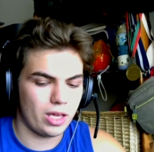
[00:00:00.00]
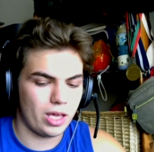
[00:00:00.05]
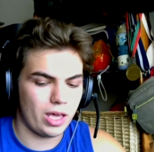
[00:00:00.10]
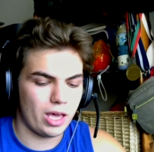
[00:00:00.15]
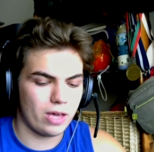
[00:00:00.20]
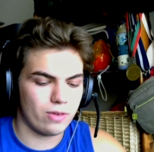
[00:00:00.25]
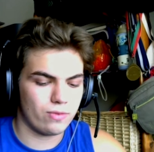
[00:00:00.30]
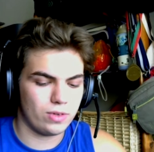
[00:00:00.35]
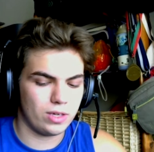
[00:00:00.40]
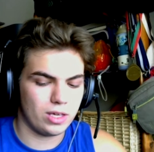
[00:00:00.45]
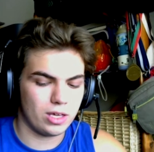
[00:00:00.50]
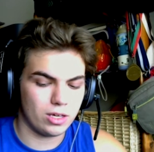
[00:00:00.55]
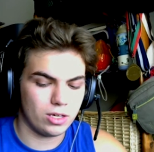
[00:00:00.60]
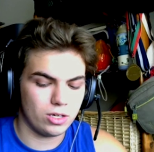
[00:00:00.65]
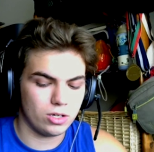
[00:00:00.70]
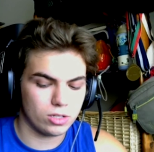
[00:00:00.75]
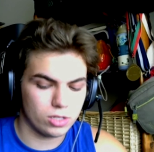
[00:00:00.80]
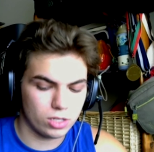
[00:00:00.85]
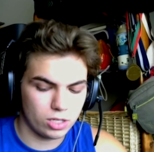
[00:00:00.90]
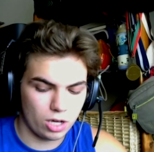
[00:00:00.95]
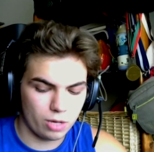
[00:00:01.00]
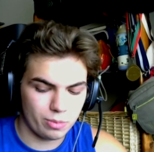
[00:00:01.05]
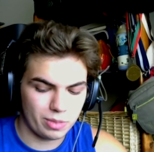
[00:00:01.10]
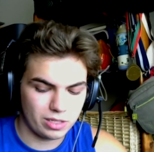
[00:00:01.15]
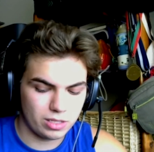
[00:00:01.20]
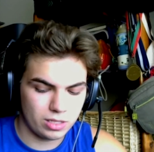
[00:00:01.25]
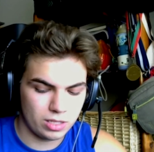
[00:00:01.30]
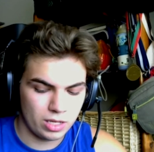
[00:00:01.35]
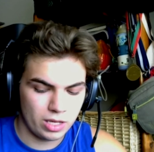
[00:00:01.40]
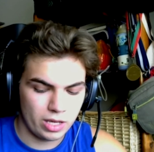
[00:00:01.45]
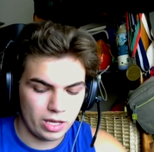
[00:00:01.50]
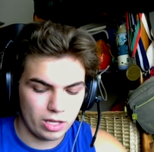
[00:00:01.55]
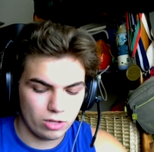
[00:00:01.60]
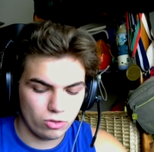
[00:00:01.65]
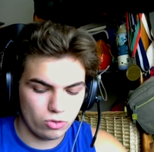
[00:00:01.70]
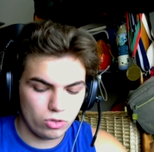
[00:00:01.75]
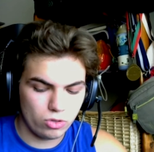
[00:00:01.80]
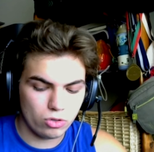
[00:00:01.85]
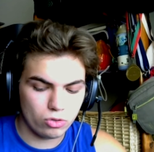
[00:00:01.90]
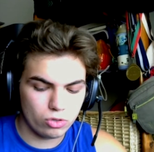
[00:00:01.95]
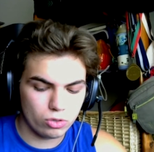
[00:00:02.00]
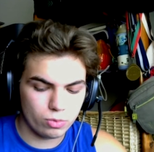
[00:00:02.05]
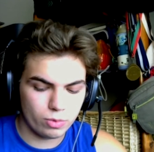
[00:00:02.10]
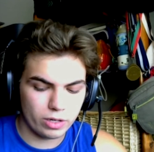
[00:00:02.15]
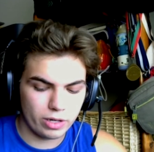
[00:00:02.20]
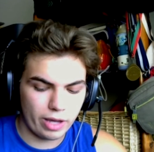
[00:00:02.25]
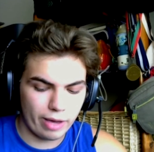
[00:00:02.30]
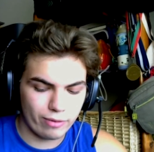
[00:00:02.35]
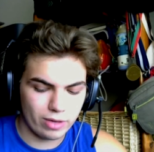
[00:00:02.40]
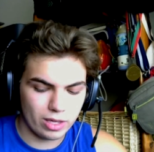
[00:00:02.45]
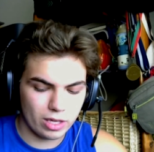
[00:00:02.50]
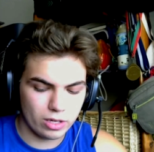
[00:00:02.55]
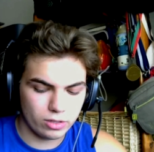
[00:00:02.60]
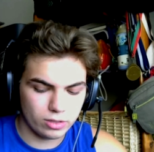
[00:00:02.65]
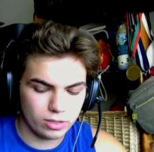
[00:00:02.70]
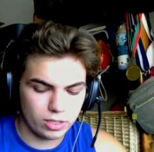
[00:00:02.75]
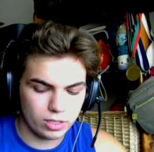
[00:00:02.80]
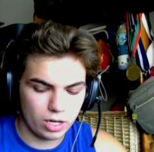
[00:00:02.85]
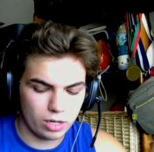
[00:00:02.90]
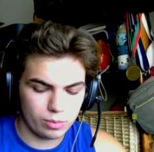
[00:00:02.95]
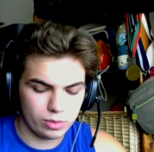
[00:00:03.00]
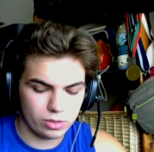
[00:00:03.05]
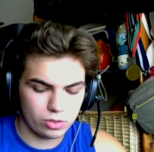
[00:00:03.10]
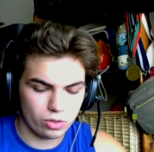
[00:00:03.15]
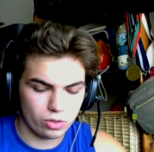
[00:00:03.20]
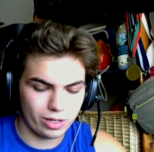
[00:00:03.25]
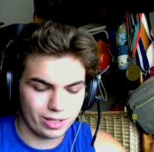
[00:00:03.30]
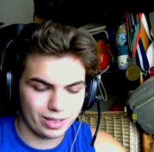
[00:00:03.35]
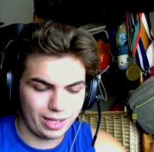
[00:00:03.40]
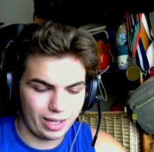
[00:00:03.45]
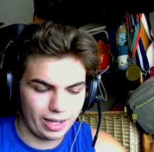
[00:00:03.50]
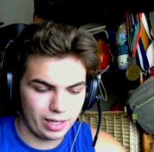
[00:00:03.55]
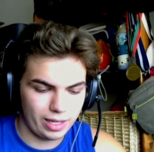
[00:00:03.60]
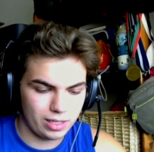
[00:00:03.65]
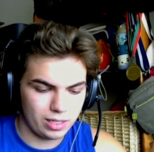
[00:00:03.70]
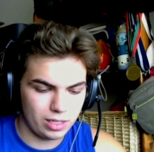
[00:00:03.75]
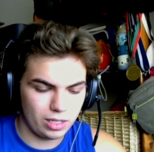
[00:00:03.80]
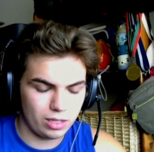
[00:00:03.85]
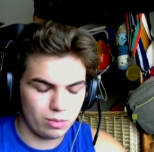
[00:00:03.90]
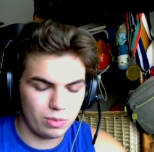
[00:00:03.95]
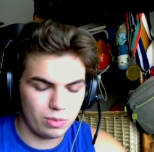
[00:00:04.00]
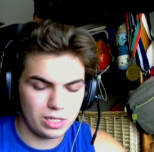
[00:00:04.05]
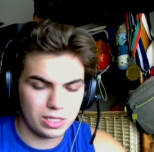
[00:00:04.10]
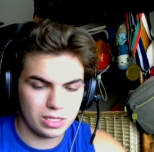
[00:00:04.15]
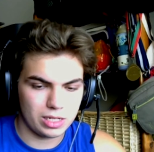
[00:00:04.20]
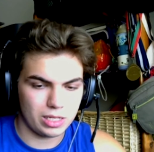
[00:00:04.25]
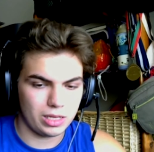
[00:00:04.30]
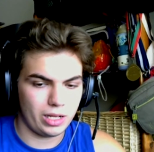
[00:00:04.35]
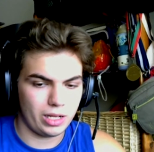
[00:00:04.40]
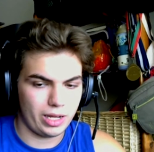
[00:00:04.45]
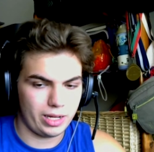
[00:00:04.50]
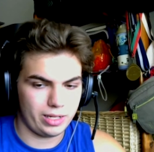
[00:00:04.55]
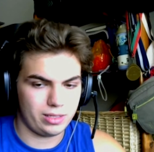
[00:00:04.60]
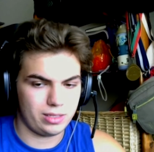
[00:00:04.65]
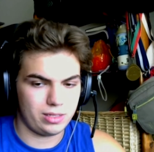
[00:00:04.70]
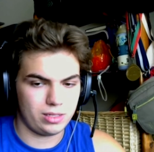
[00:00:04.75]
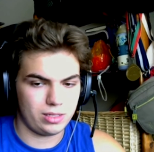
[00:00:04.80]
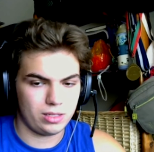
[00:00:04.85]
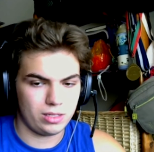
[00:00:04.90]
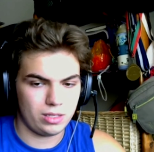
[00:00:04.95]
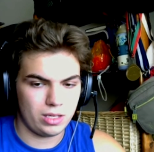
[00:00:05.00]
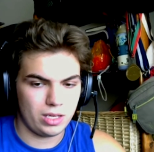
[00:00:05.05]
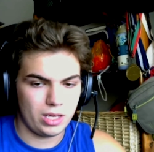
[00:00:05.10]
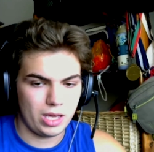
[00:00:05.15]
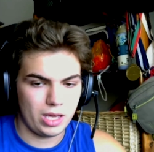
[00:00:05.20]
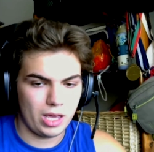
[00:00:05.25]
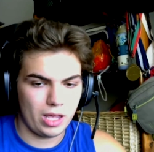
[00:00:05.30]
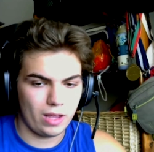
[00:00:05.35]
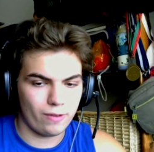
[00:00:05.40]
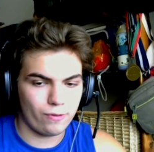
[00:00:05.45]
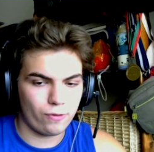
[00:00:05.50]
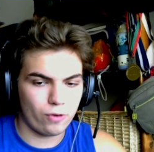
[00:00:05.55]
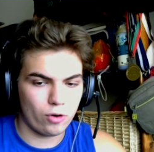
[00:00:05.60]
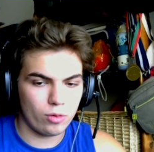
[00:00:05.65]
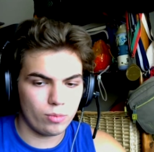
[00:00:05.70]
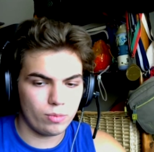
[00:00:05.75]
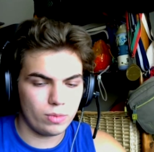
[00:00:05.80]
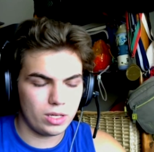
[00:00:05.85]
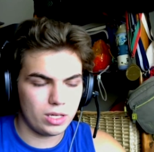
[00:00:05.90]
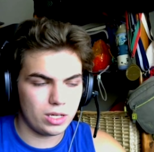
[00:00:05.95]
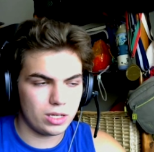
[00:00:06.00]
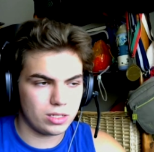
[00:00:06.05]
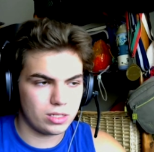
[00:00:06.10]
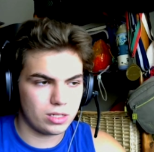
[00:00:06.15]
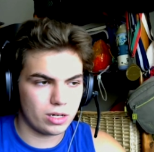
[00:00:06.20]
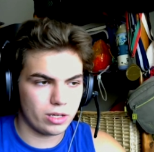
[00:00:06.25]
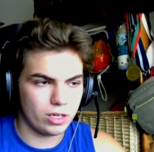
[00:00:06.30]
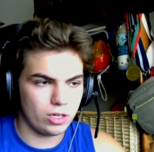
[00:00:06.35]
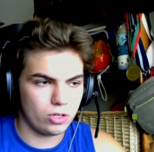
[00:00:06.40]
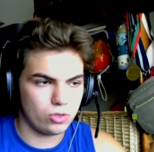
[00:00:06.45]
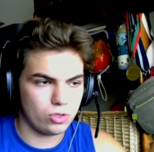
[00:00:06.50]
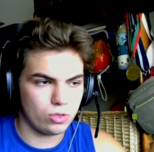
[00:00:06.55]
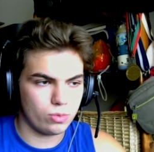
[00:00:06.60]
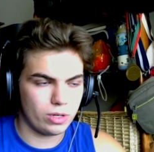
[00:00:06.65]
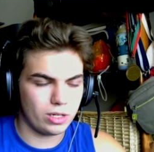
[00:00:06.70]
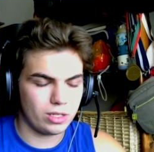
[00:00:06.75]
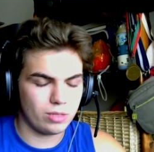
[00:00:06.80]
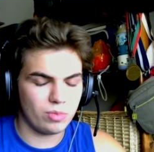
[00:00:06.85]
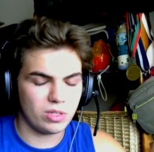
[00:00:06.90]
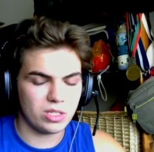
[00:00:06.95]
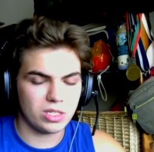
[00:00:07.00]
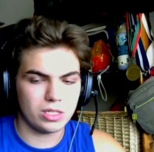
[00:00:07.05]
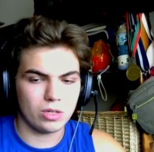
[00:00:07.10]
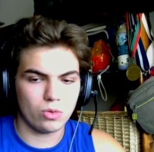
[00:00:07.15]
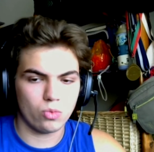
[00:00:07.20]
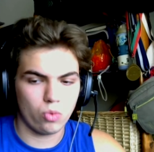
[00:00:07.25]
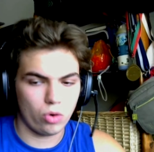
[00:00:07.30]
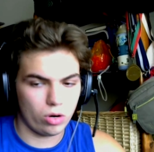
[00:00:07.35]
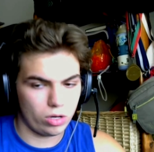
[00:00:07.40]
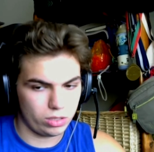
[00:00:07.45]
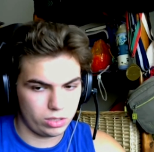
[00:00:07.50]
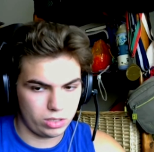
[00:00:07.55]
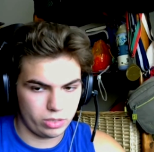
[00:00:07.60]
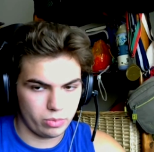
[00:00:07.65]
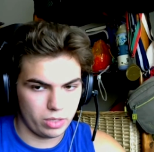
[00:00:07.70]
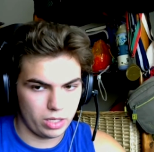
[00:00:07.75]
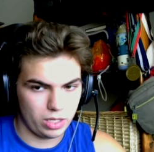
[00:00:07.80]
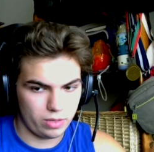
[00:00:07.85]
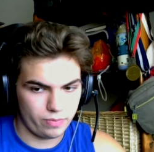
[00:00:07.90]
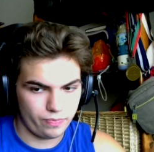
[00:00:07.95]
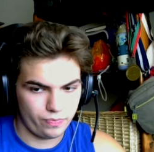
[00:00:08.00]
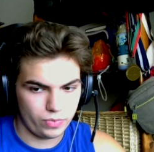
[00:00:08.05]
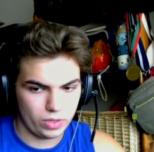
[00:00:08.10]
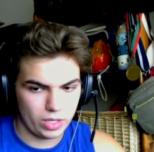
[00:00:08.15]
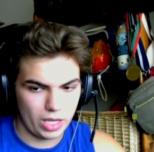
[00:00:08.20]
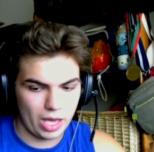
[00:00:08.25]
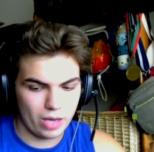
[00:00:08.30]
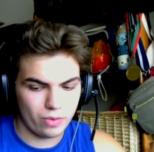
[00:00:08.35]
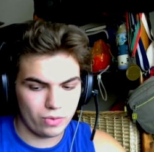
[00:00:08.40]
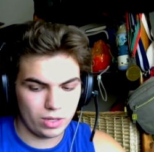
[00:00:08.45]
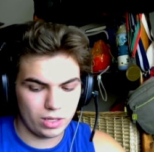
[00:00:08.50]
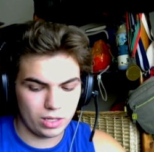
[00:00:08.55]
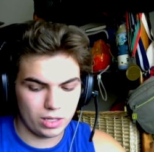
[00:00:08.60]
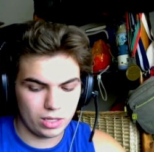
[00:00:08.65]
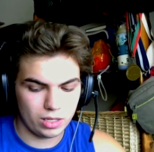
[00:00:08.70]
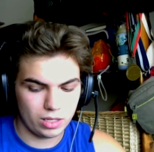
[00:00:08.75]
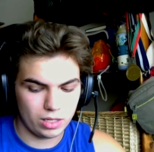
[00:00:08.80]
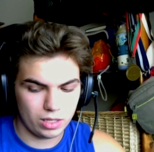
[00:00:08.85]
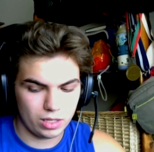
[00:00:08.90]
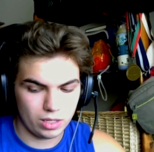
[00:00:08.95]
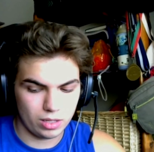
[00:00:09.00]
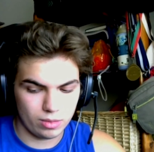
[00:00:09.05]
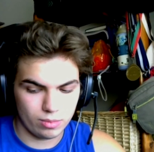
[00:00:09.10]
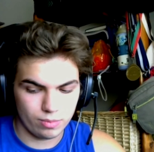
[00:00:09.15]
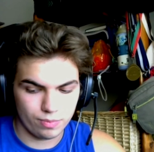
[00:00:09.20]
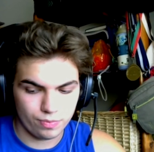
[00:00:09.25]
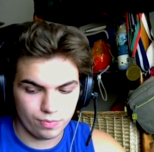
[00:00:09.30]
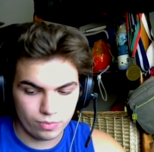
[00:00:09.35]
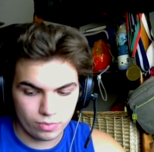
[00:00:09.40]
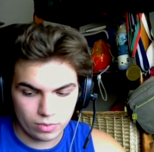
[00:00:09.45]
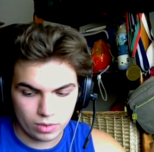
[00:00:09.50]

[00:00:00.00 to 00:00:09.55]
having a good comment to youtuber having a good comment or a like it means a lot and for me as starting youtuber it means the world to me having um,